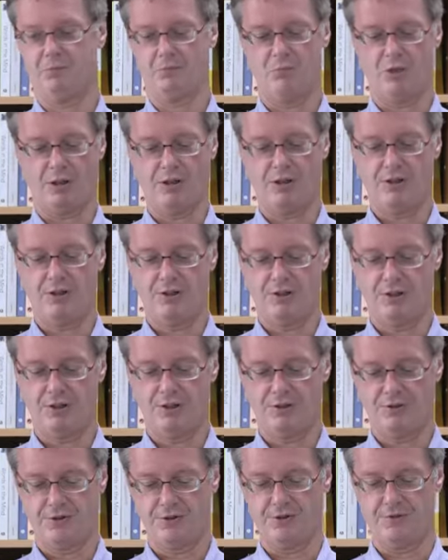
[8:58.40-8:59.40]
Talking to
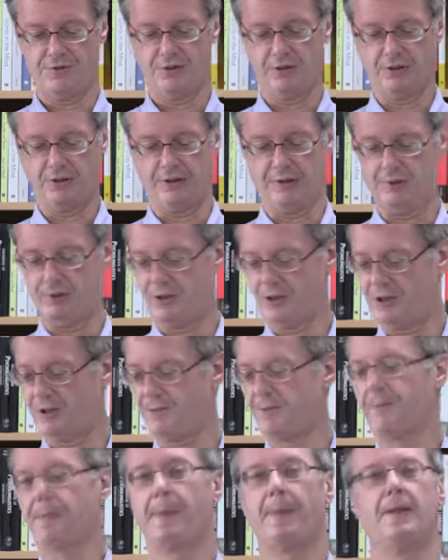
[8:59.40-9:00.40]
yourself in the language.
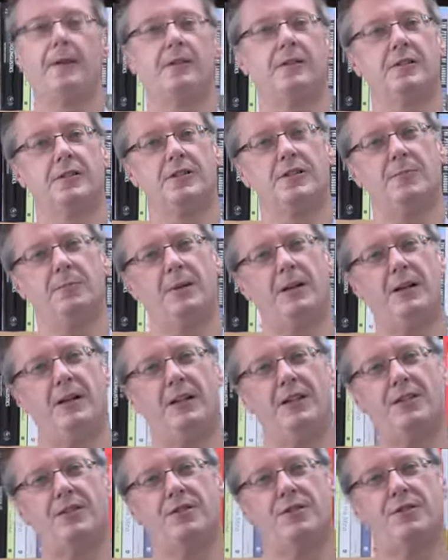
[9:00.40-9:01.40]
So
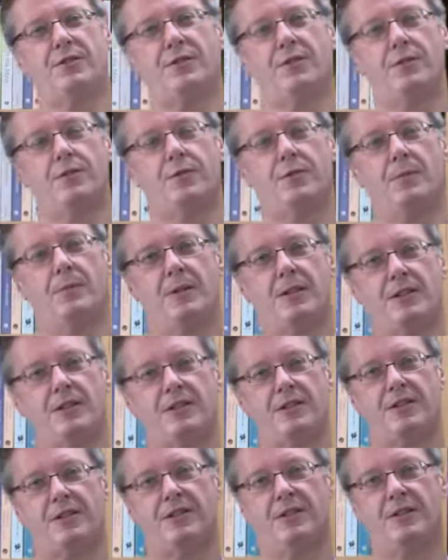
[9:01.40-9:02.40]
pause for a few
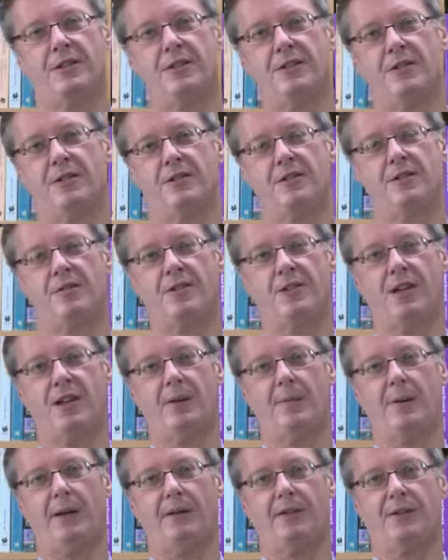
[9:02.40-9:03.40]
minutes and think
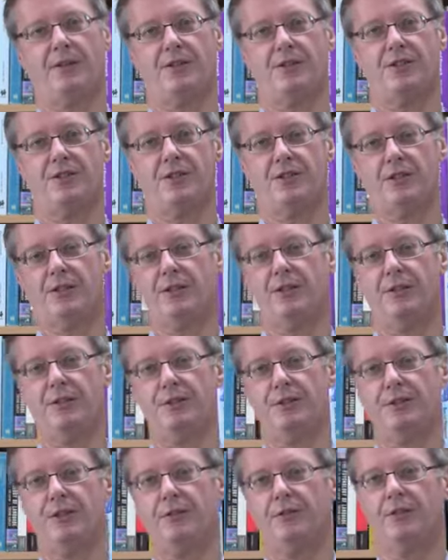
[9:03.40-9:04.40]
about this. Talk to
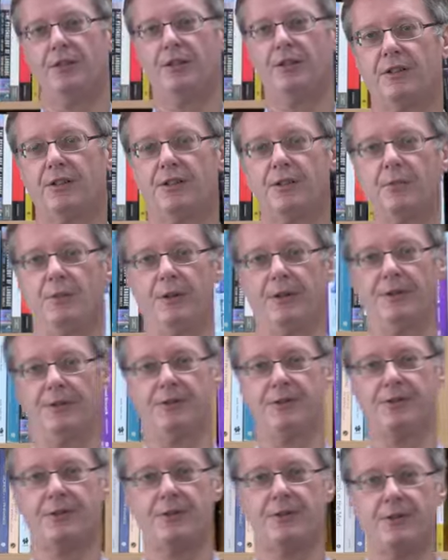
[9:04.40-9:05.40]
yourself, to someone
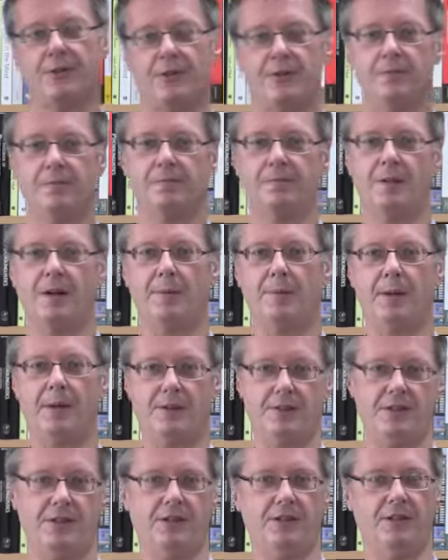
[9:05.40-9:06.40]
else
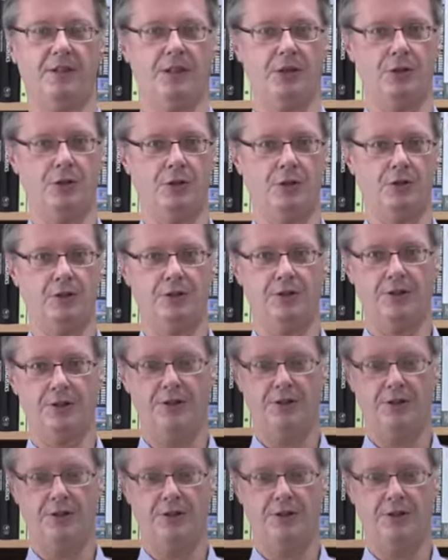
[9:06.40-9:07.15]
about your